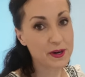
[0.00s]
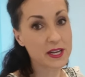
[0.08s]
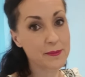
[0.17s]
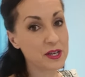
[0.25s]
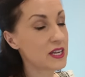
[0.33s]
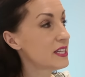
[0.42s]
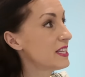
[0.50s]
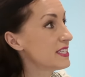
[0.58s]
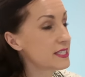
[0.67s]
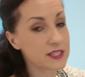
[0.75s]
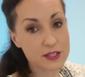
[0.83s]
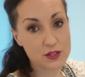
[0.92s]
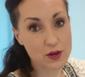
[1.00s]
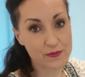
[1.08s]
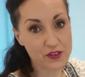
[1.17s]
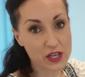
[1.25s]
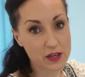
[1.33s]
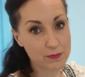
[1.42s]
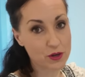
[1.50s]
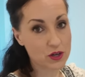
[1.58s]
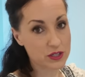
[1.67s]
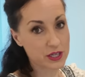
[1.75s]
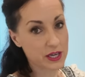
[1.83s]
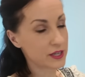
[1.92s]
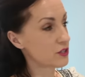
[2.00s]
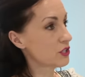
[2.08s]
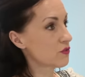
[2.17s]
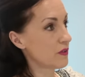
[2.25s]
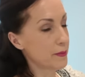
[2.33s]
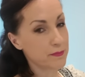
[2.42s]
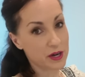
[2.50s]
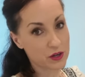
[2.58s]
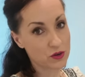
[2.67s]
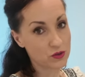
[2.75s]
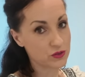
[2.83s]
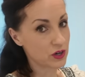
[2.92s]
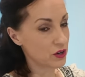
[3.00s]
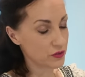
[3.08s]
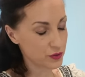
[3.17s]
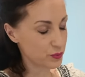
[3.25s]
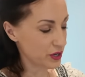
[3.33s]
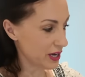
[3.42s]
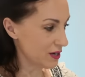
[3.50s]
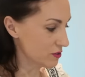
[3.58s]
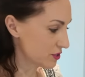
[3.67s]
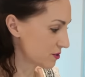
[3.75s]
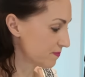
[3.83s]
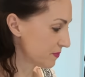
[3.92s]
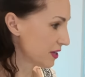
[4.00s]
But I mean, at least it is convenient because I can just grab my coat on the way out.